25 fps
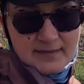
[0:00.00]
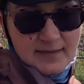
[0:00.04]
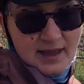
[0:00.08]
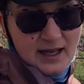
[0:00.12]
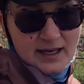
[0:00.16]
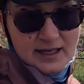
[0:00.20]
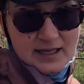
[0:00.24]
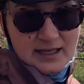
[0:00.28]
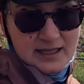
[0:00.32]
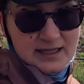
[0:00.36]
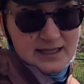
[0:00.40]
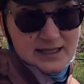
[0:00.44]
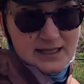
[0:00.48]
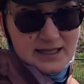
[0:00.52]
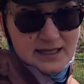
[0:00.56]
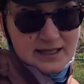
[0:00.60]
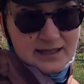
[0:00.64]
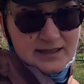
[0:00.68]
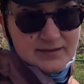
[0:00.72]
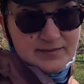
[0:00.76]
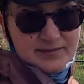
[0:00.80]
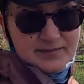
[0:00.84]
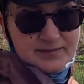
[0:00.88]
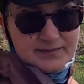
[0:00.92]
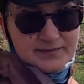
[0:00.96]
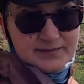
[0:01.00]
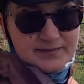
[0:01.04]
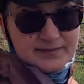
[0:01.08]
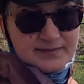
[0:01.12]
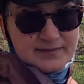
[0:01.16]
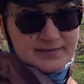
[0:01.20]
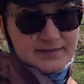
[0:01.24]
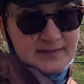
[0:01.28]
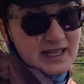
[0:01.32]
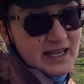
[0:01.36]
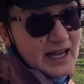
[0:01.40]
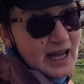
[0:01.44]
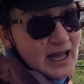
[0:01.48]
Not a good sign.
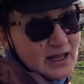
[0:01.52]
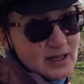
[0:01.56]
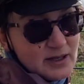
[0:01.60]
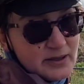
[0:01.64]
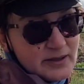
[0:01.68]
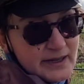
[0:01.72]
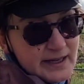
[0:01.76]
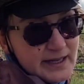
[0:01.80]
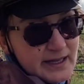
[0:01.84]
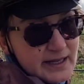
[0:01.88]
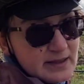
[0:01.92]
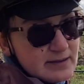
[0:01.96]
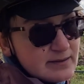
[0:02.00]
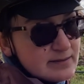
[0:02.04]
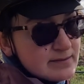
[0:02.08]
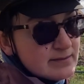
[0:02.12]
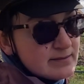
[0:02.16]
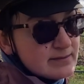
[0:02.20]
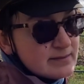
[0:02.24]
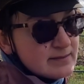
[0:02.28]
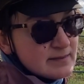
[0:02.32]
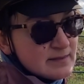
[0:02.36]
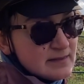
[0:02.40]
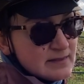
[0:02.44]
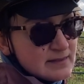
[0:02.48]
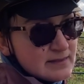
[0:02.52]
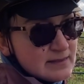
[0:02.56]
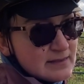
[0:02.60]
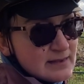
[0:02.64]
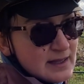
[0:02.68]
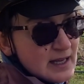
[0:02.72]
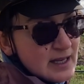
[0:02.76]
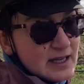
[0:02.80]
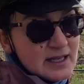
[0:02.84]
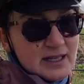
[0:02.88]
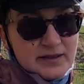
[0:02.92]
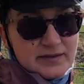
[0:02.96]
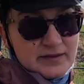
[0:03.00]
Calgary,
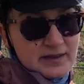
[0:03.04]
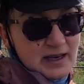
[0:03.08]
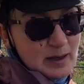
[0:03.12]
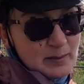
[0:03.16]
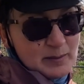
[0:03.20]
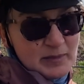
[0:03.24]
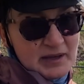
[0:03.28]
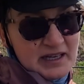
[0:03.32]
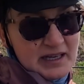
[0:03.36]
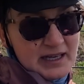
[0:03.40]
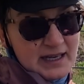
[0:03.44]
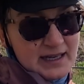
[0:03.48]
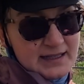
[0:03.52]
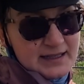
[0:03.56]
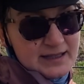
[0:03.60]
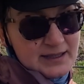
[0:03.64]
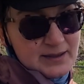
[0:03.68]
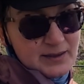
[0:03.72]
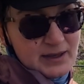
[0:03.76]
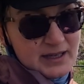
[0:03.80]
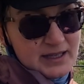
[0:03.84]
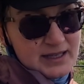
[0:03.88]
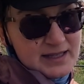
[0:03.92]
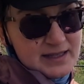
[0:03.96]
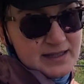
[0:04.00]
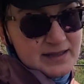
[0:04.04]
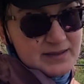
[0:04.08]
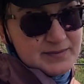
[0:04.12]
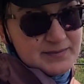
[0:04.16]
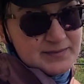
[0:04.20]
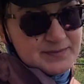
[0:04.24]
you've not been kind to us.